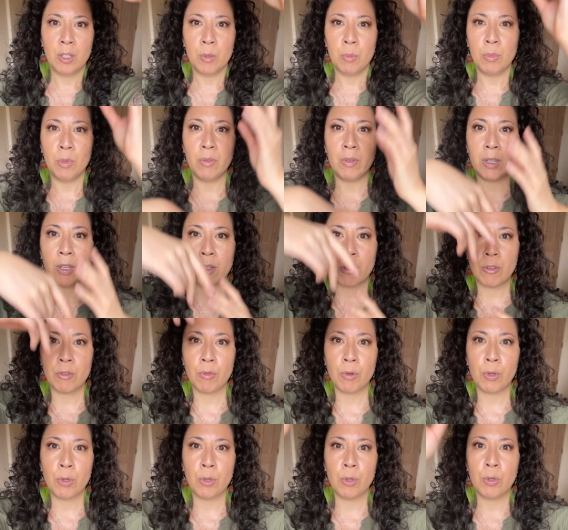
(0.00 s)
moving
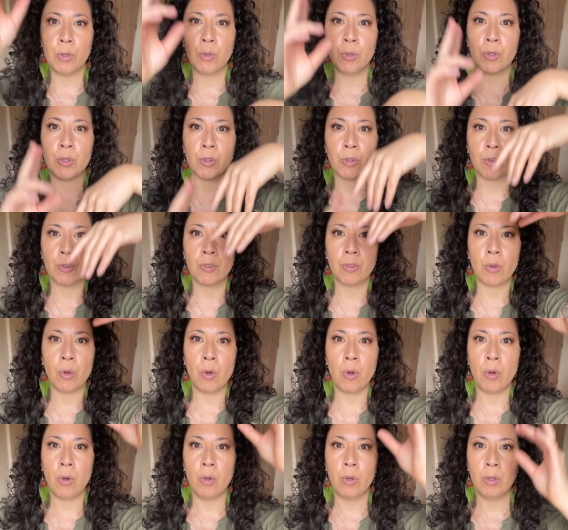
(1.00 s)
through your
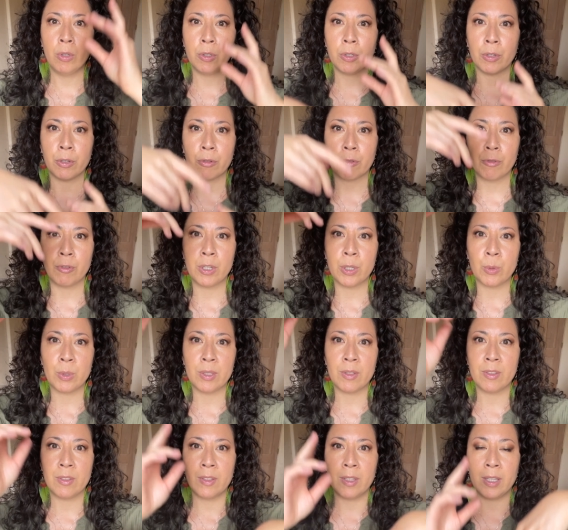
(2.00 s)
soul, your
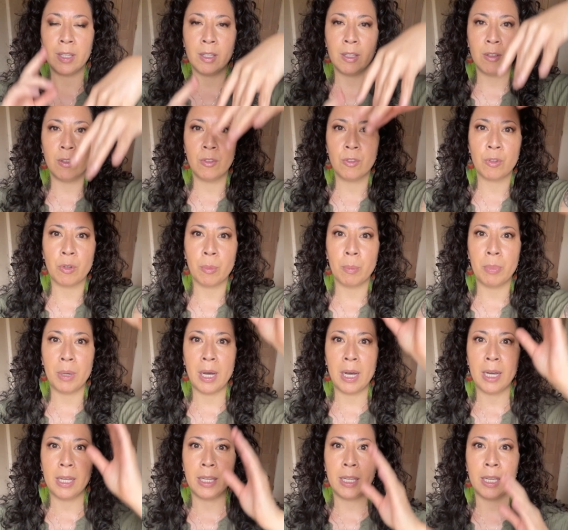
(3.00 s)
frequencies, your
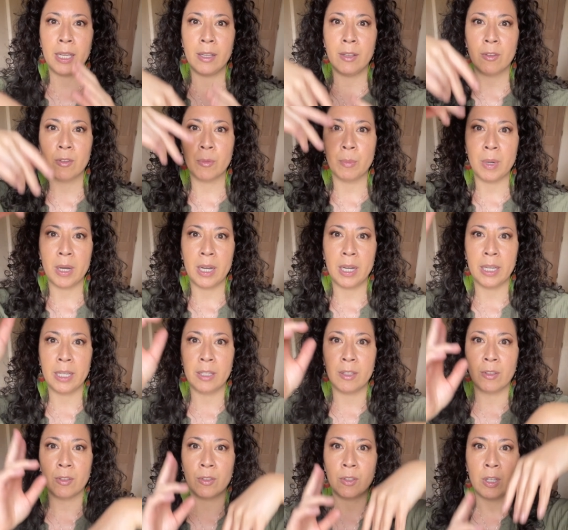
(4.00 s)
bodies,
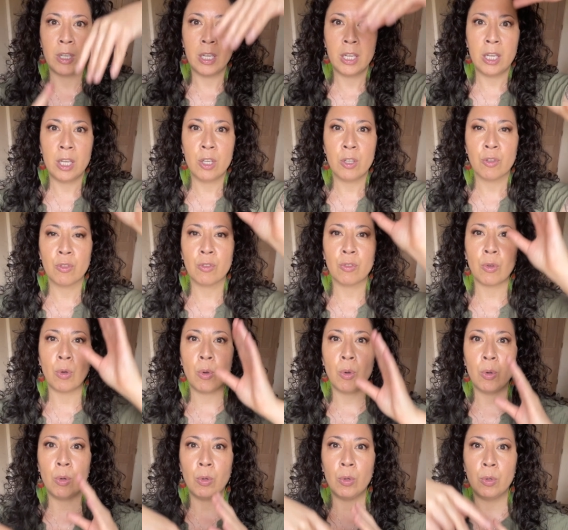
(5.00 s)
minds,
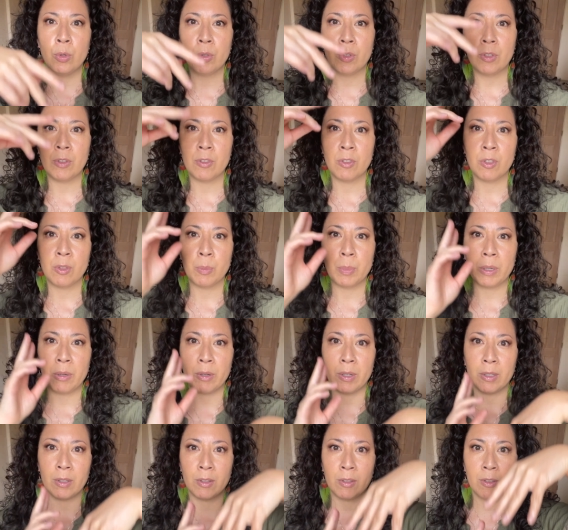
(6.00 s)
souls, and
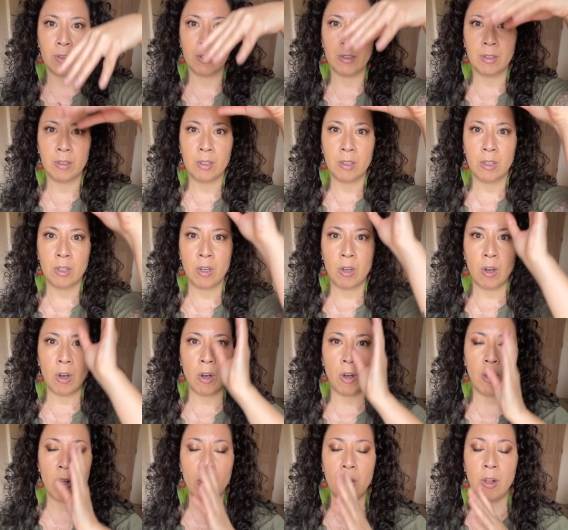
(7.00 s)
spirits.
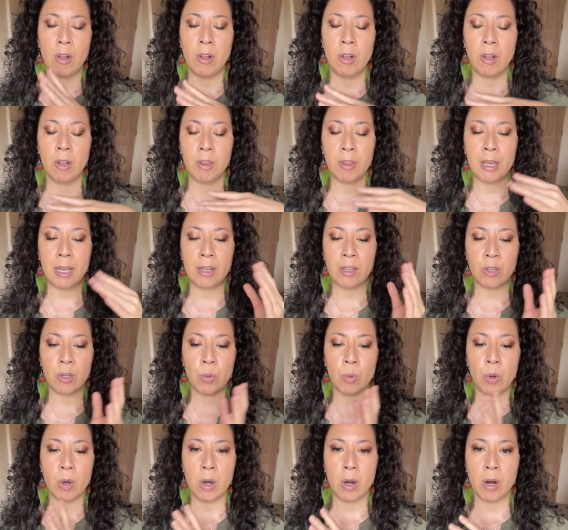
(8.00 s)
All that
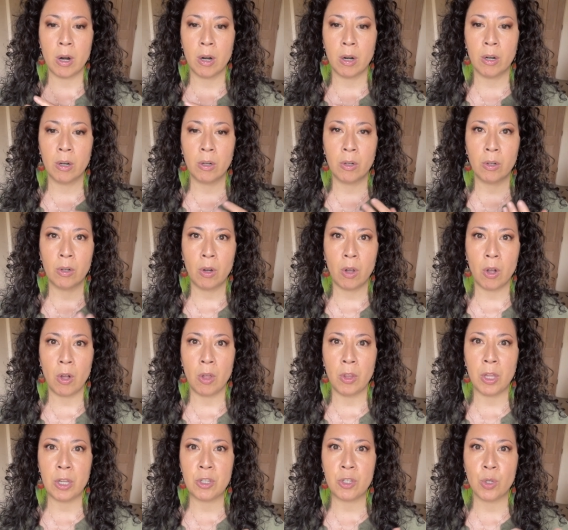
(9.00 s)
you are, all
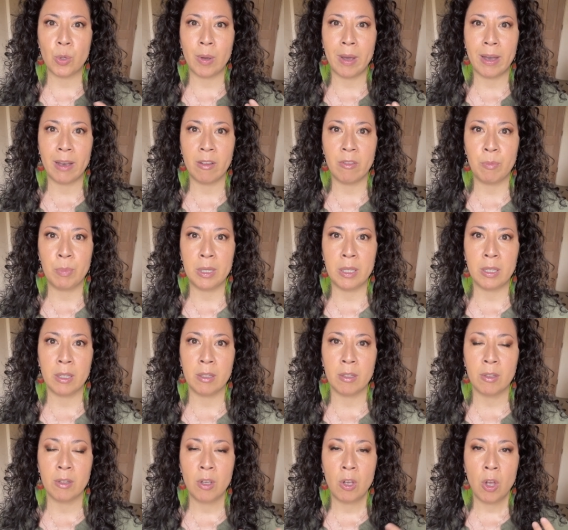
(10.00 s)
that you have
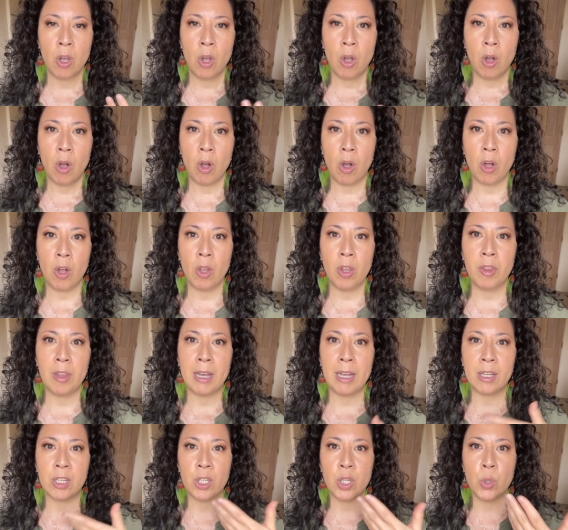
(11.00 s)
been, all
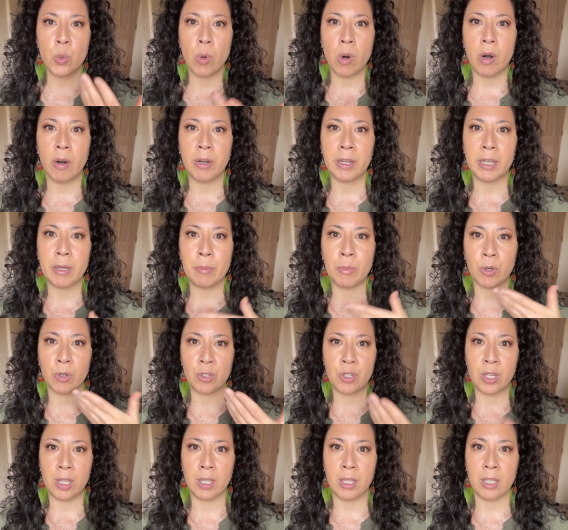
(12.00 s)
that you are
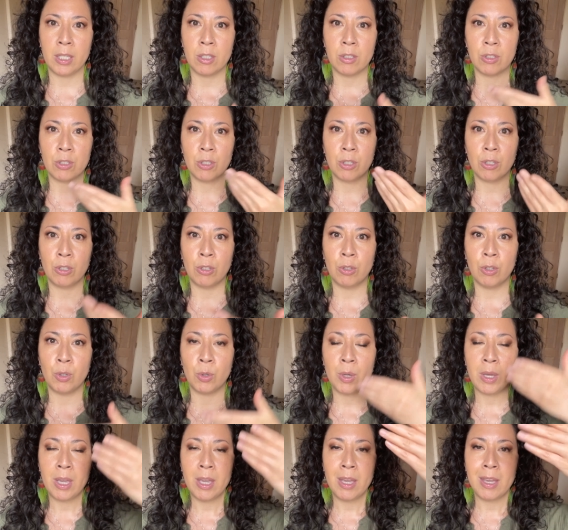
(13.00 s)
emerging
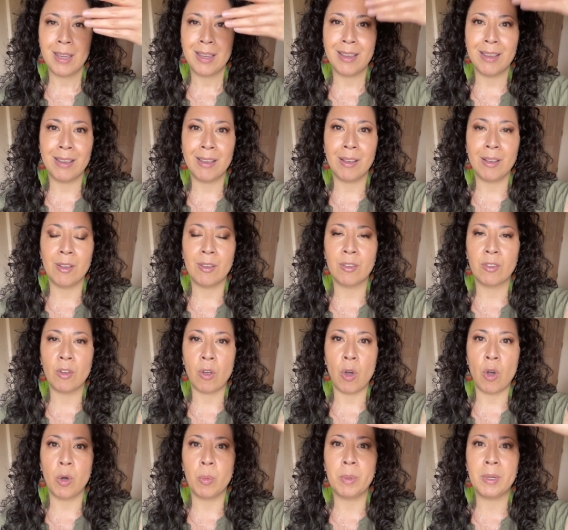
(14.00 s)
into is
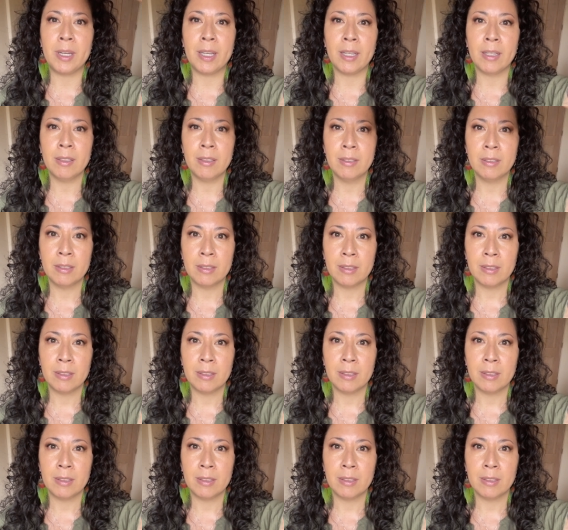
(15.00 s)
opening